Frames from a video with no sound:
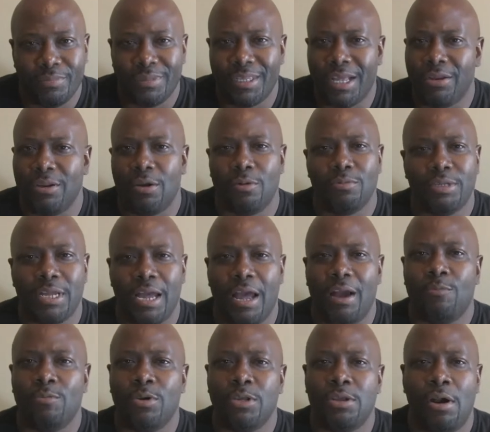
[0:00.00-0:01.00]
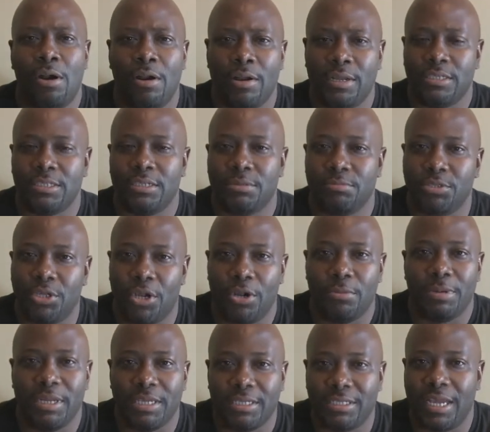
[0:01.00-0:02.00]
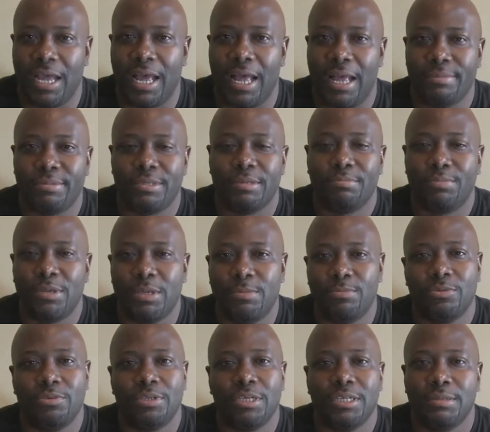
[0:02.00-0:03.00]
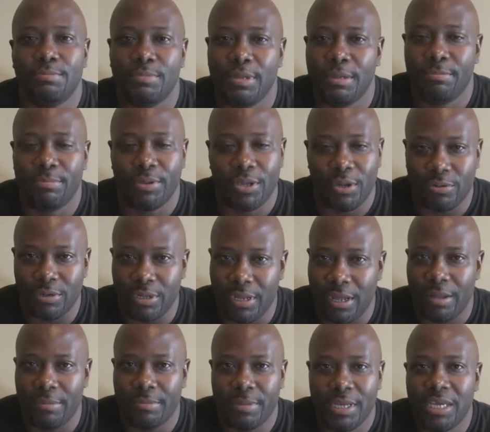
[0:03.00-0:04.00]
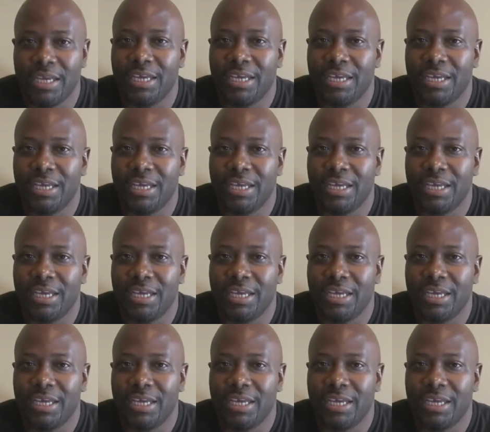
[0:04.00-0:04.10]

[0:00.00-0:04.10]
Now, no doubt we are in some turbulent times, and people need to be built up,